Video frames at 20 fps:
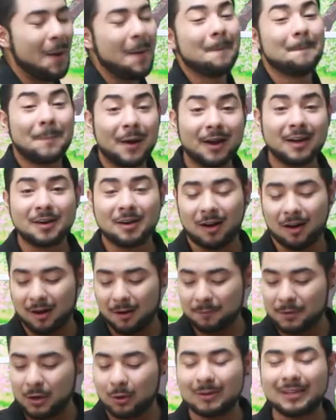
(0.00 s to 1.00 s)
But
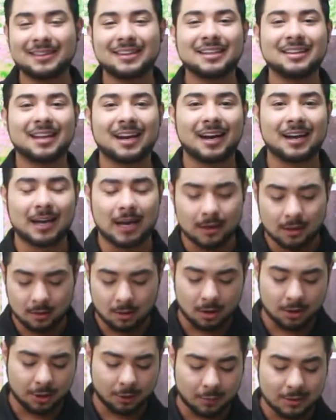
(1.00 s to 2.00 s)
the only thing that I added
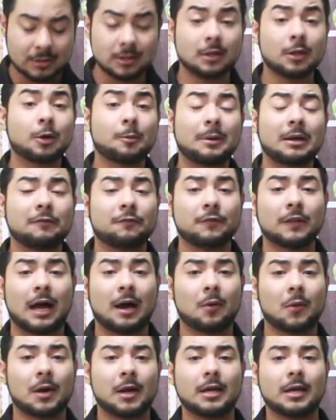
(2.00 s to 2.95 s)
on here was a little bit of flour,